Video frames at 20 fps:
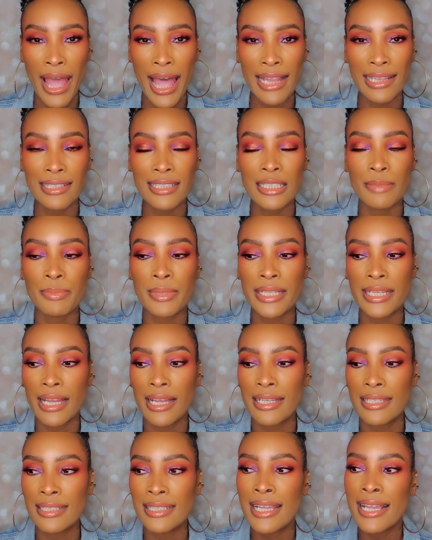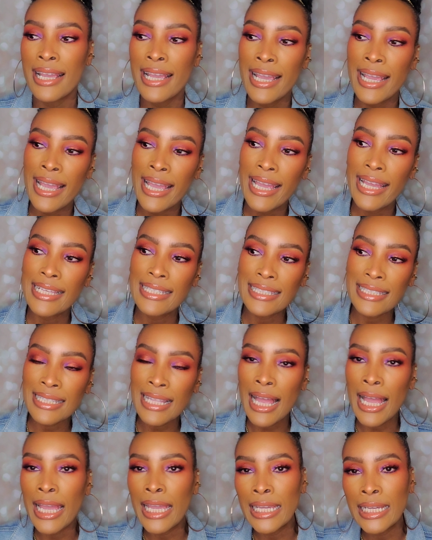palettes because it's
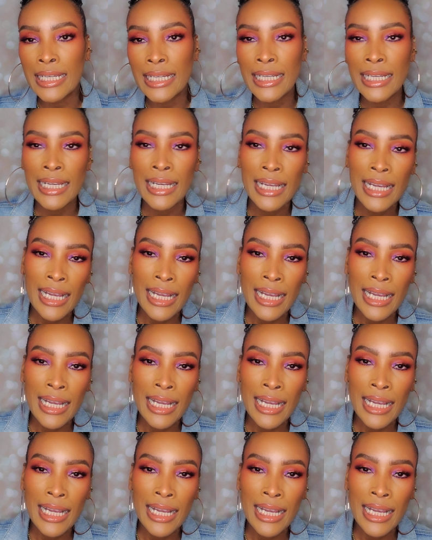like